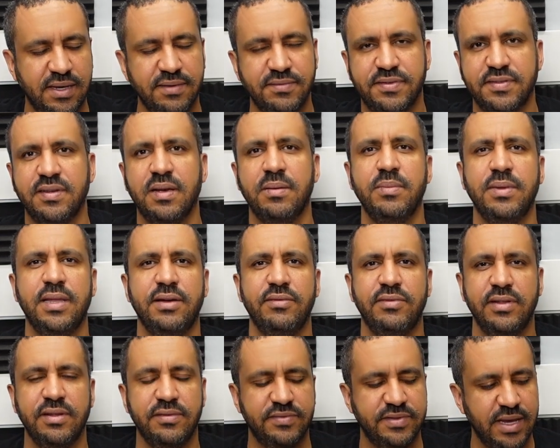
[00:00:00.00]
have some
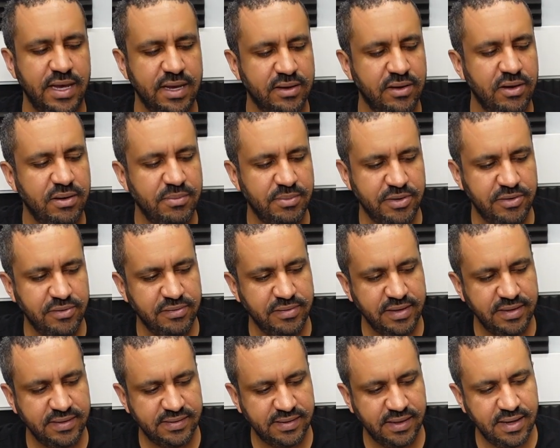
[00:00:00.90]
level of tachometer
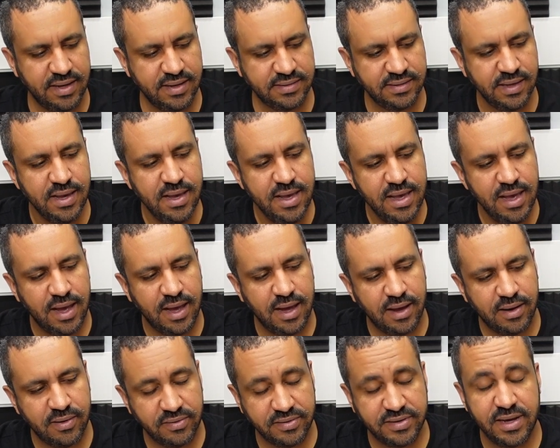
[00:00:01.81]
these days,
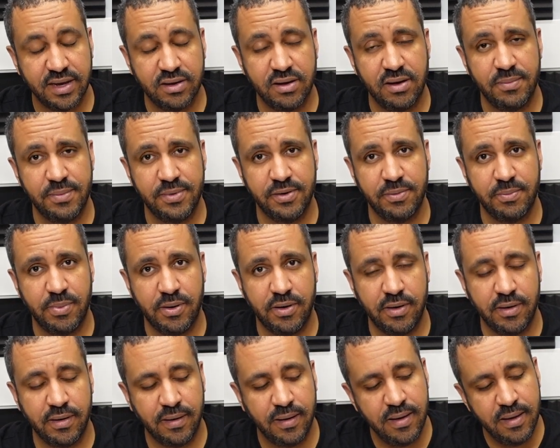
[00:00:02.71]
or tachometer
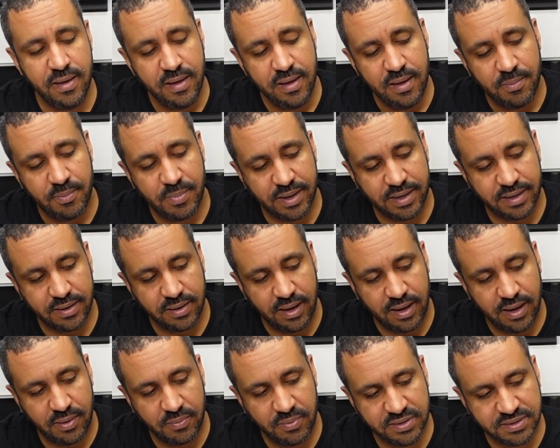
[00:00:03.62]
bar. But
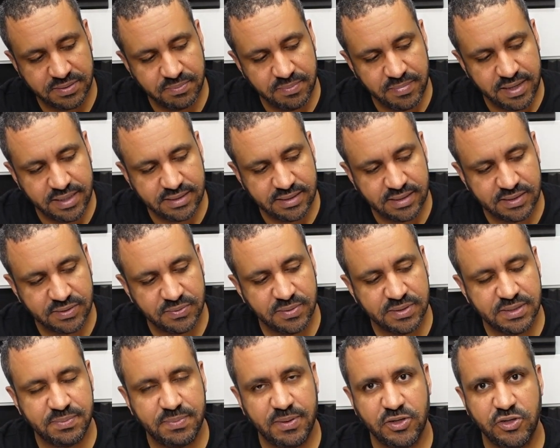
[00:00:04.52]
what makes this
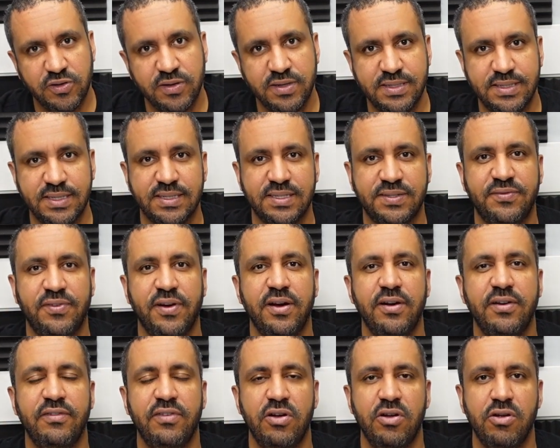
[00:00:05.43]
one special is it's
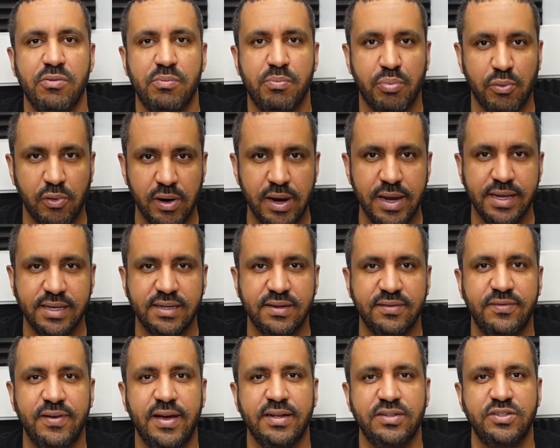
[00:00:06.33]
very, very bright.
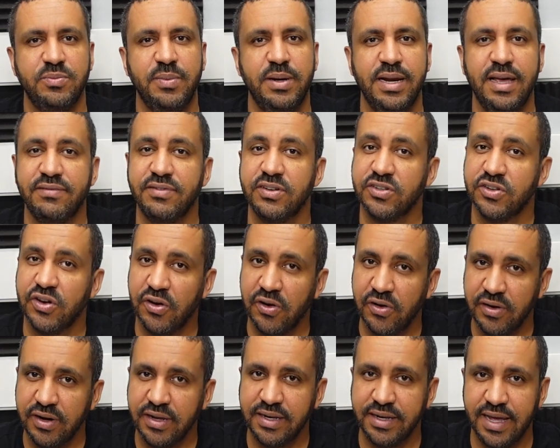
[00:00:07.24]
In fact, you might have to
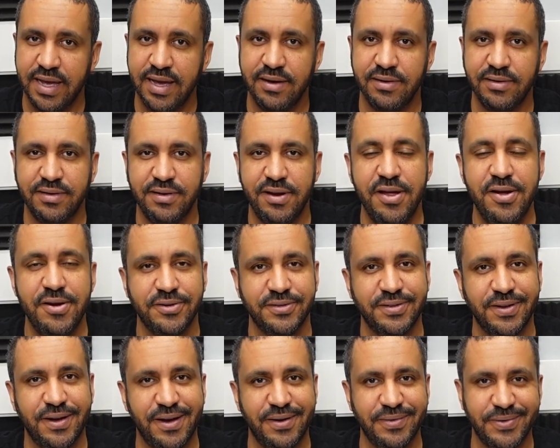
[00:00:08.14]
turn it down in your
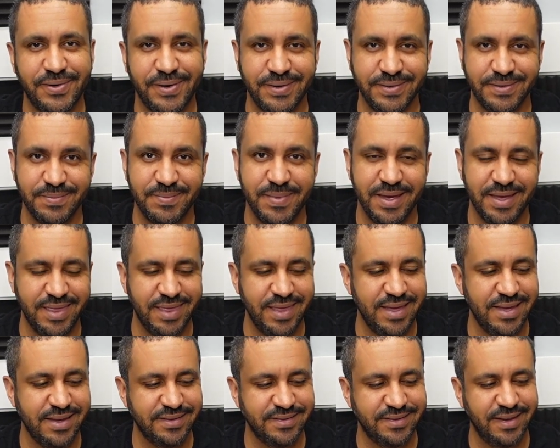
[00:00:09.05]
software to make
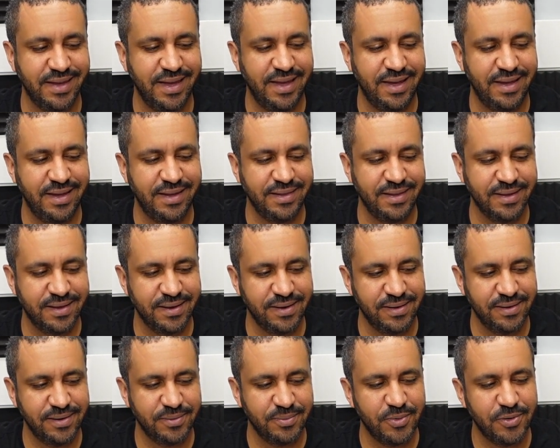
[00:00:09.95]
things look a
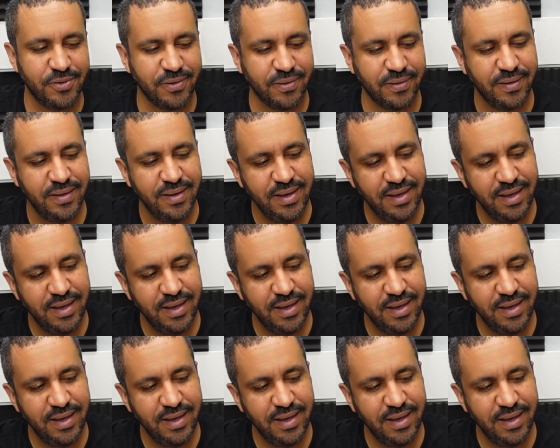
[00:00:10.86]
little more,